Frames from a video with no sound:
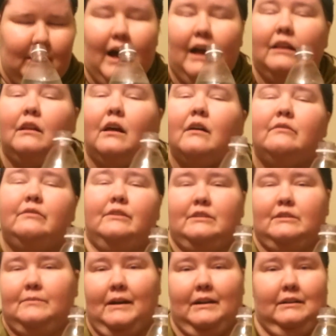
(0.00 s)
I love the
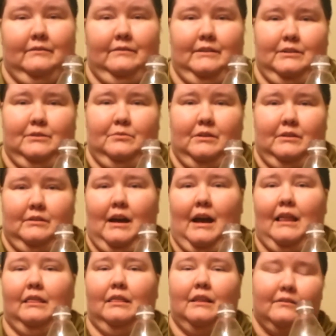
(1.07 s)
smell of this one.
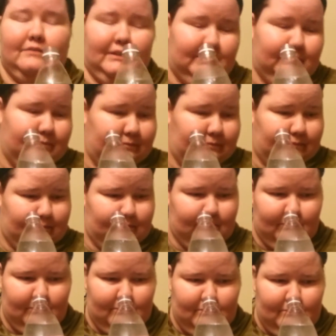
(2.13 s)
I love it.
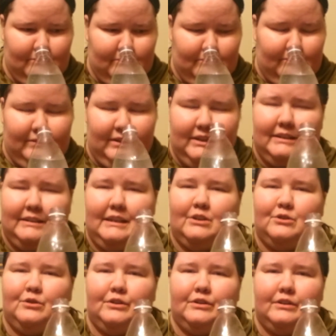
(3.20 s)
The
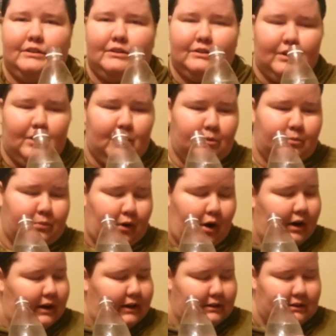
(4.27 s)
citrus is so
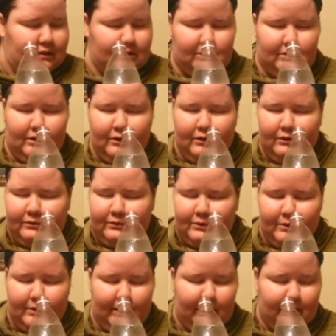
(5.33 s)
bright and so
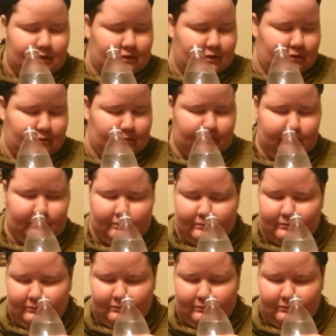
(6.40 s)
fruity and so,